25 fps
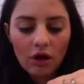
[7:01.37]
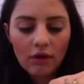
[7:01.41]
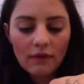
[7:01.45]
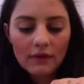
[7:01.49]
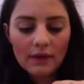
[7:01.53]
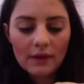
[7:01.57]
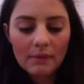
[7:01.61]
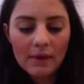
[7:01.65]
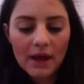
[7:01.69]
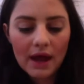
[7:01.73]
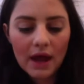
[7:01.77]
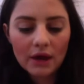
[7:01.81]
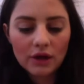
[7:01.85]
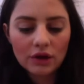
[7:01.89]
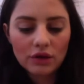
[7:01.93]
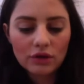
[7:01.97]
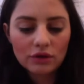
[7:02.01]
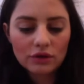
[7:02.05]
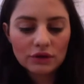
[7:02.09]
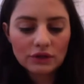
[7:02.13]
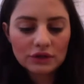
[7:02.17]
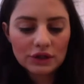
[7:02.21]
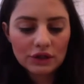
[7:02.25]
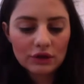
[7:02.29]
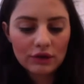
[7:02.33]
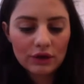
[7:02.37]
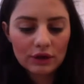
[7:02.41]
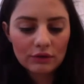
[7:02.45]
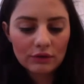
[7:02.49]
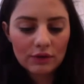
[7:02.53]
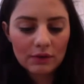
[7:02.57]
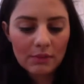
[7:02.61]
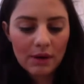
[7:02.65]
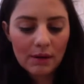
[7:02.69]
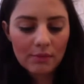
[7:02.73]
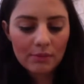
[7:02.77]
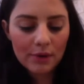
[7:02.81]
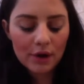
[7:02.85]
in the manual so you can
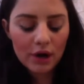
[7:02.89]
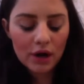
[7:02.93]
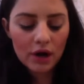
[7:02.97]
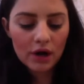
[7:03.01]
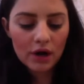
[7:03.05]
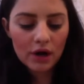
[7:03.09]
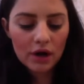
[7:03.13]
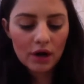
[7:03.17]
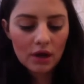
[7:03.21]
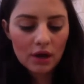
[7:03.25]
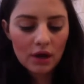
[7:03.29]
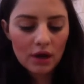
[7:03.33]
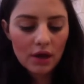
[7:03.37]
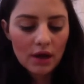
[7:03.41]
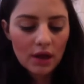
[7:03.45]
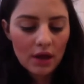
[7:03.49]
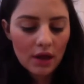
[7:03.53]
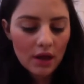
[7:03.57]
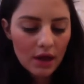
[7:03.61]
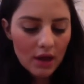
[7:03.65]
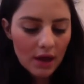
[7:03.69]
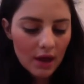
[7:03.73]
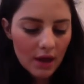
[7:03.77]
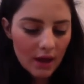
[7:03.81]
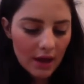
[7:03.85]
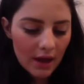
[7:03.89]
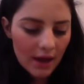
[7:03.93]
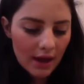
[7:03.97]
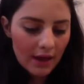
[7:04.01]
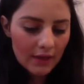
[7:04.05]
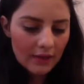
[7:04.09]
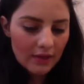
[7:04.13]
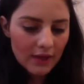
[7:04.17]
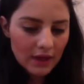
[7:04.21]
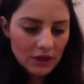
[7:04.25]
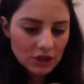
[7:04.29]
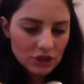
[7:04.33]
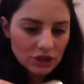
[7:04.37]
remember.
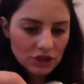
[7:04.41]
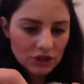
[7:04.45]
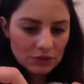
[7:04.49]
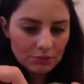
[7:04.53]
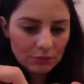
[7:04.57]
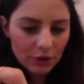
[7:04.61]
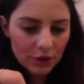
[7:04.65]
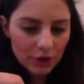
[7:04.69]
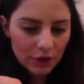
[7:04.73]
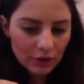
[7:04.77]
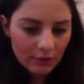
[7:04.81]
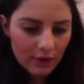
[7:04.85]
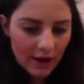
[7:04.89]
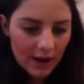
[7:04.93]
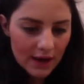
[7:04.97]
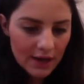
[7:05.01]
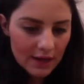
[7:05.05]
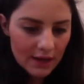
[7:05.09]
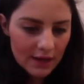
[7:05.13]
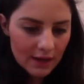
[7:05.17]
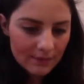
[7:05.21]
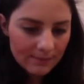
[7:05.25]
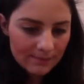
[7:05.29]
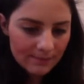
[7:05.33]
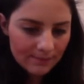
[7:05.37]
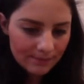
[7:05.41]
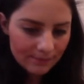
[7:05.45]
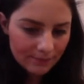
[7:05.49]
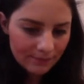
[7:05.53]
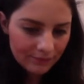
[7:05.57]
And then just put it right in.